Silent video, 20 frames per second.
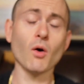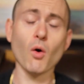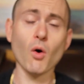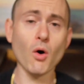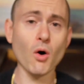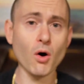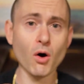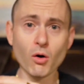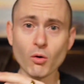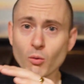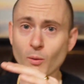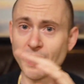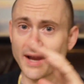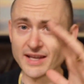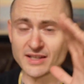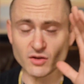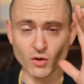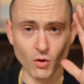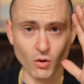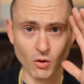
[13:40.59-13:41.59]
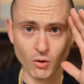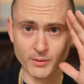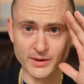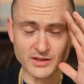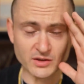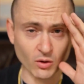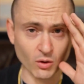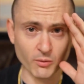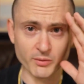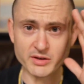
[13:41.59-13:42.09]
always,
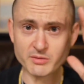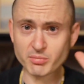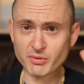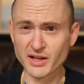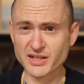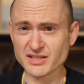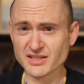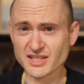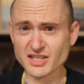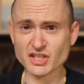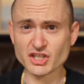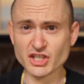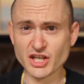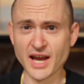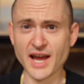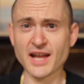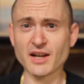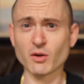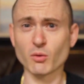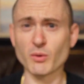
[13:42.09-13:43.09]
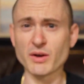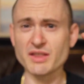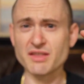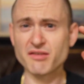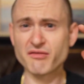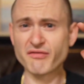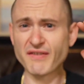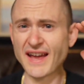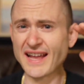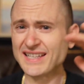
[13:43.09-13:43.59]
always, always bless this channel with
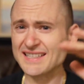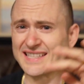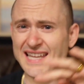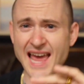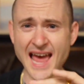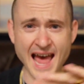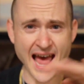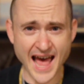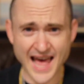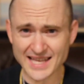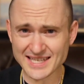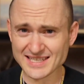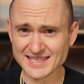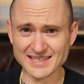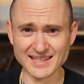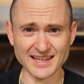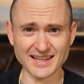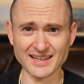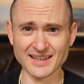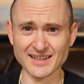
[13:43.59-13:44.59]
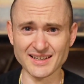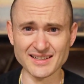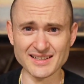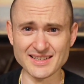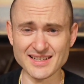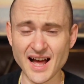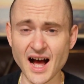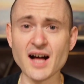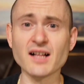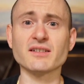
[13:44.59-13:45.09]
fantastic
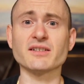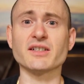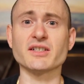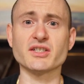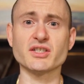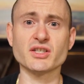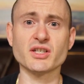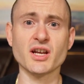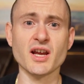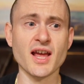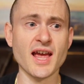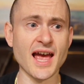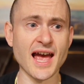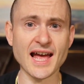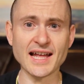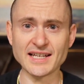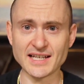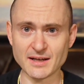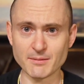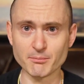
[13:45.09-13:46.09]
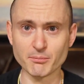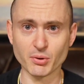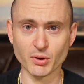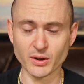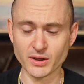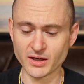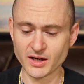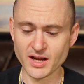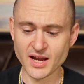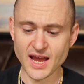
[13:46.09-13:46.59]
knowledge and
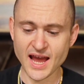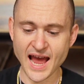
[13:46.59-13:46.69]
input.